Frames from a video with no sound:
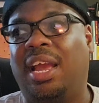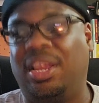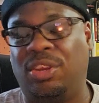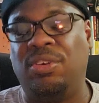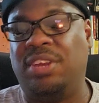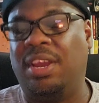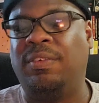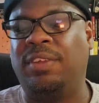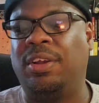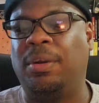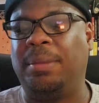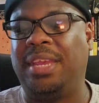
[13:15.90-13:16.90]
and you're
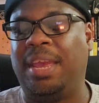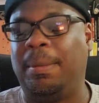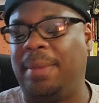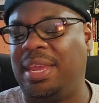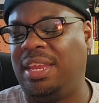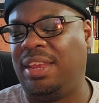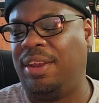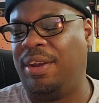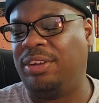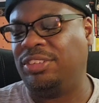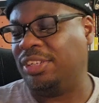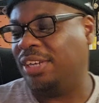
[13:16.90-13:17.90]
definitely going to be getting main
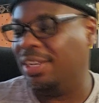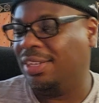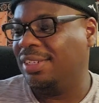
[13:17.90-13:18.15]
character